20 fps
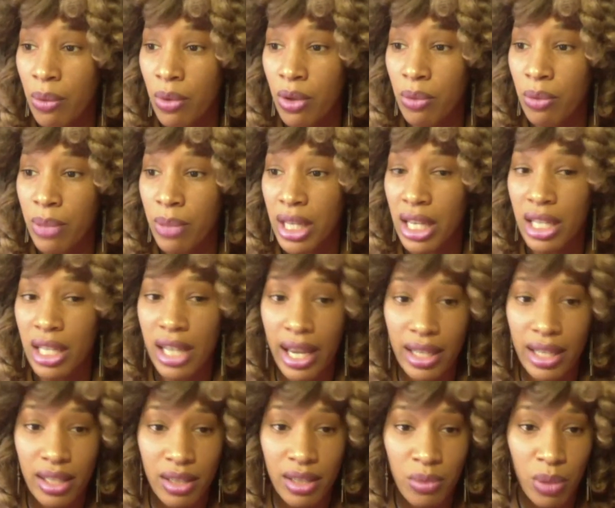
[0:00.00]
will be
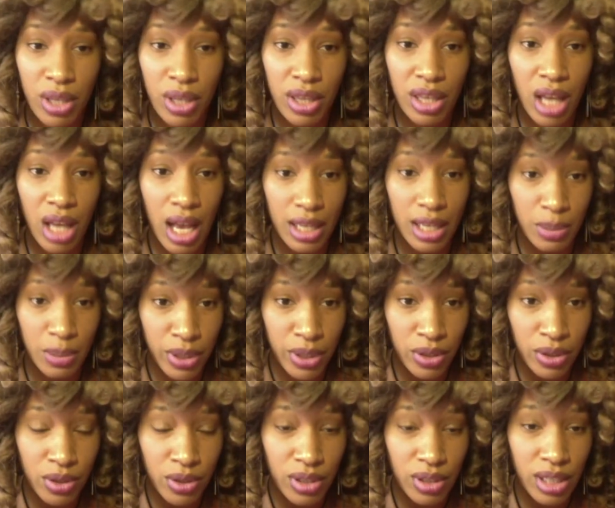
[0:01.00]
connected with
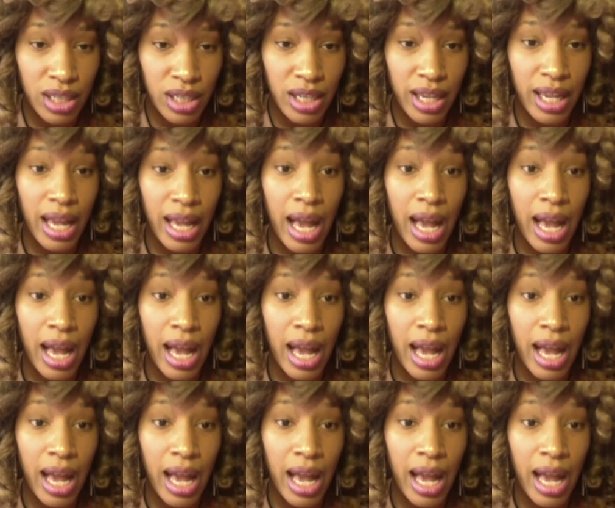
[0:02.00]
hospitals, and